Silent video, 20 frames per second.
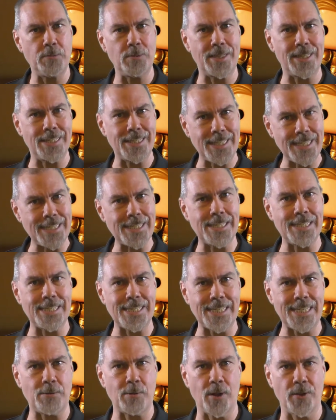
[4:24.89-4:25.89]
with
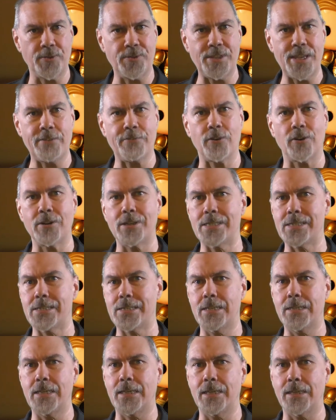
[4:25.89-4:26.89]
decency while never
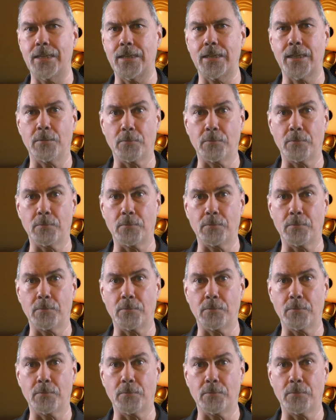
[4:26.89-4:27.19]
descending